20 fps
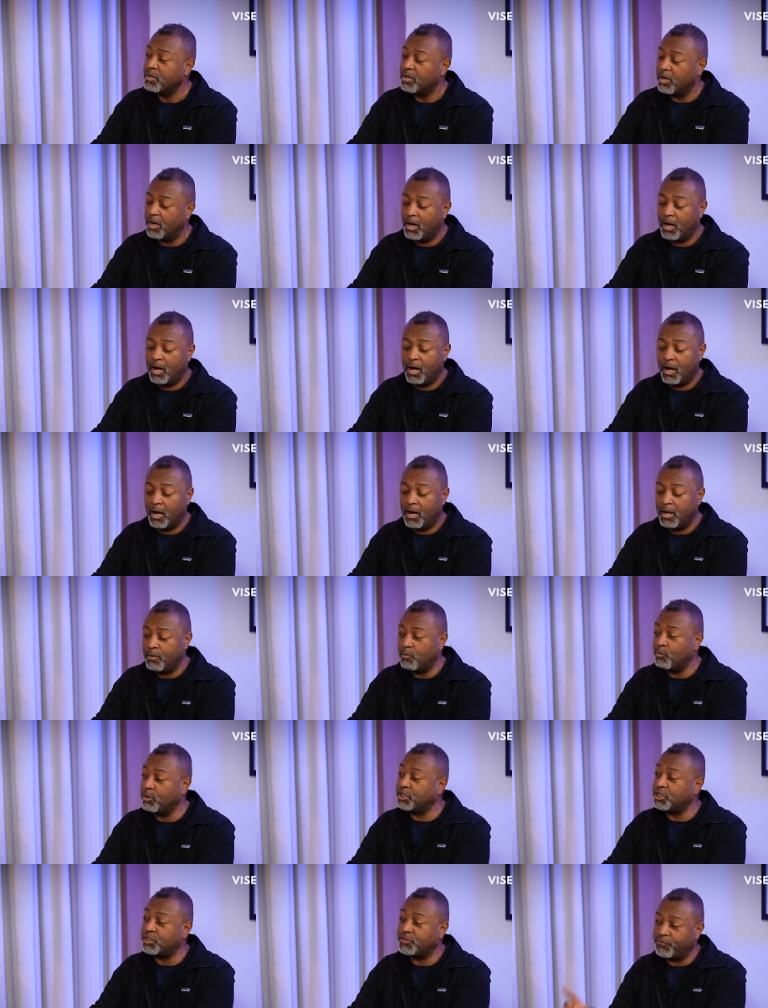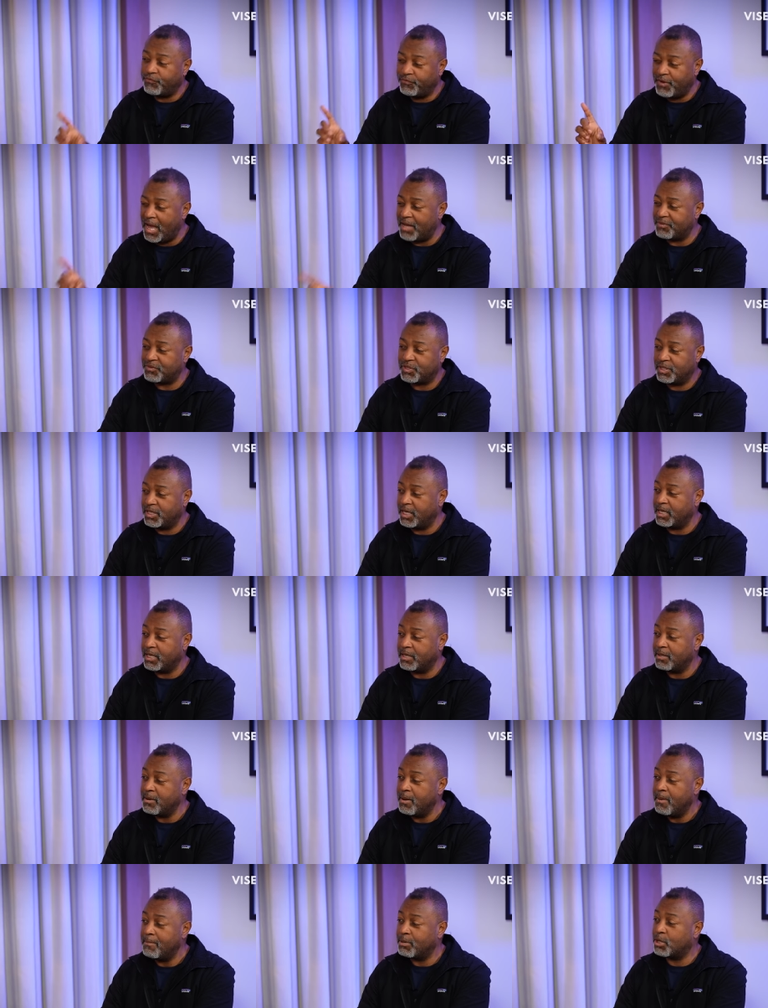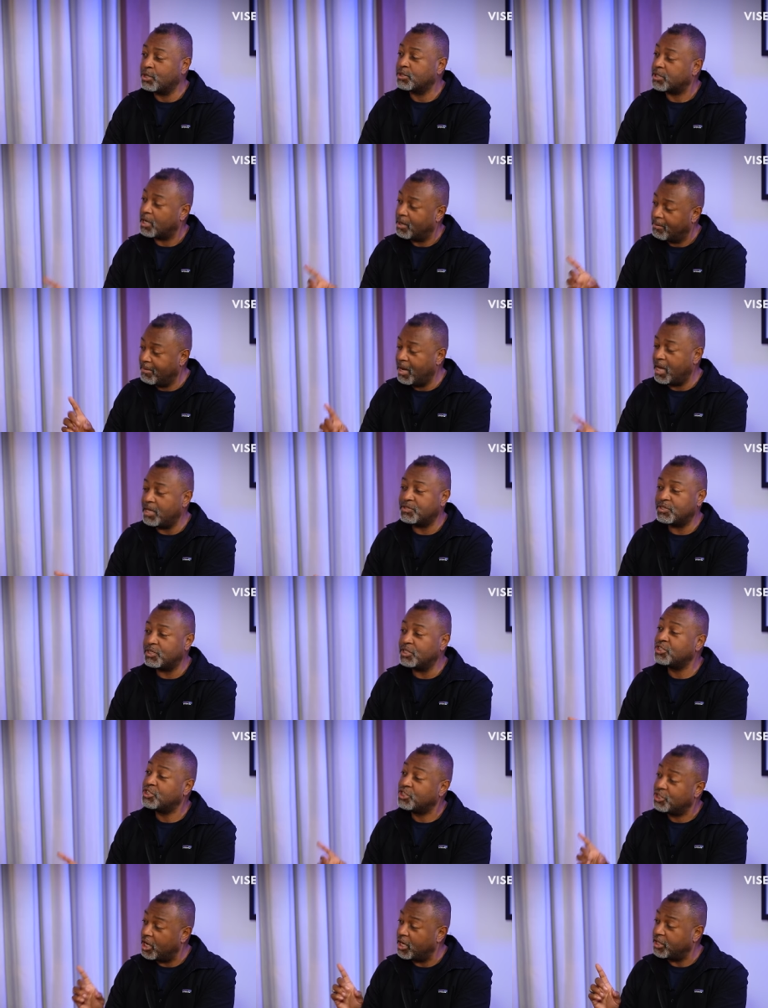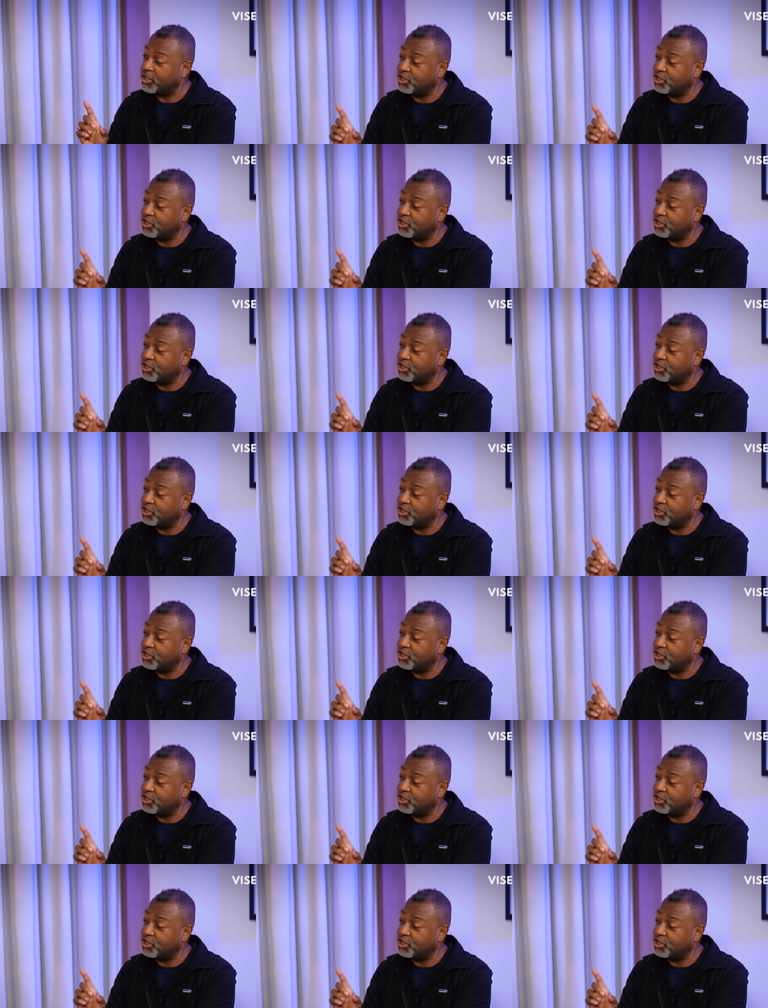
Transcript: uh, which is fascinating because Hamas is